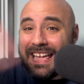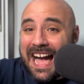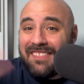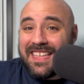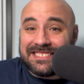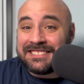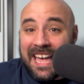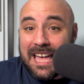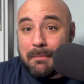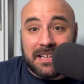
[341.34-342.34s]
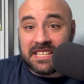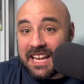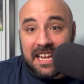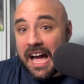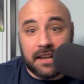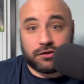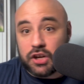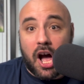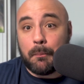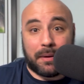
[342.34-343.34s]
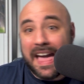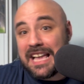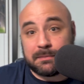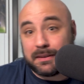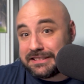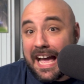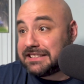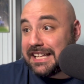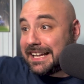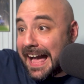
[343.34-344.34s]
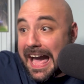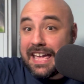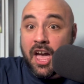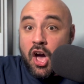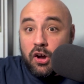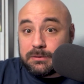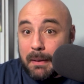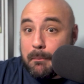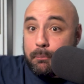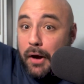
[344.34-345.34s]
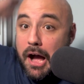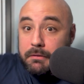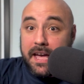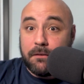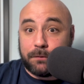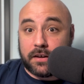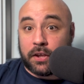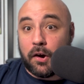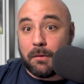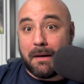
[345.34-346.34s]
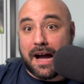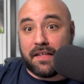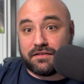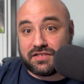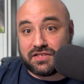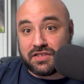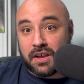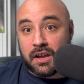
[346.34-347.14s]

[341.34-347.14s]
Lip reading: on this team has an 800 OPS besides the guy who's been broken for 2 months.